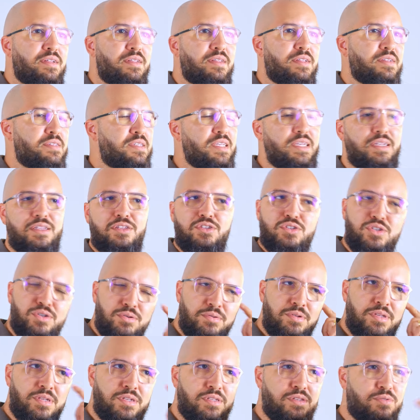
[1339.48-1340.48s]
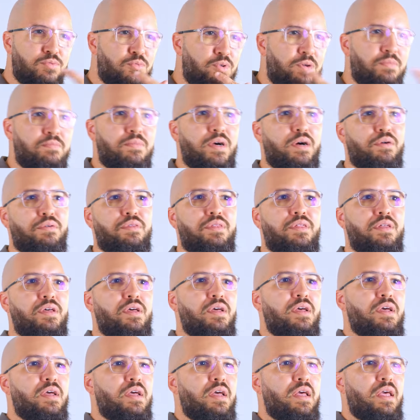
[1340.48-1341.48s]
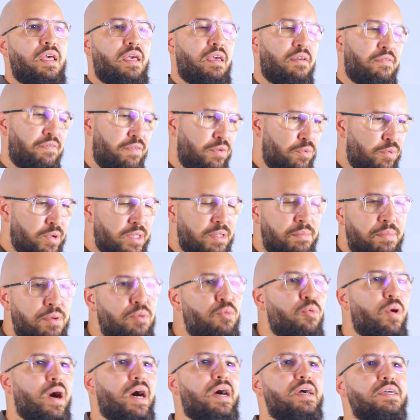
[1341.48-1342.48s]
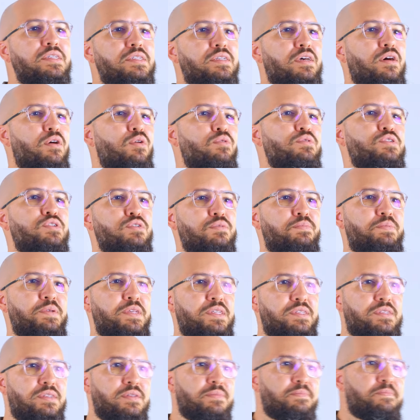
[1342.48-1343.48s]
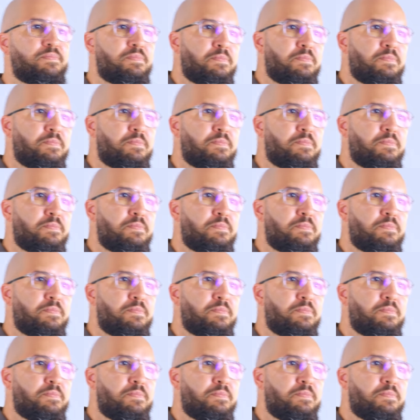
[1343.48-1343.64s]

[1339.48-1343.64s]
That's it. Two ears, one mouth. If you want to be wise, hold your peace.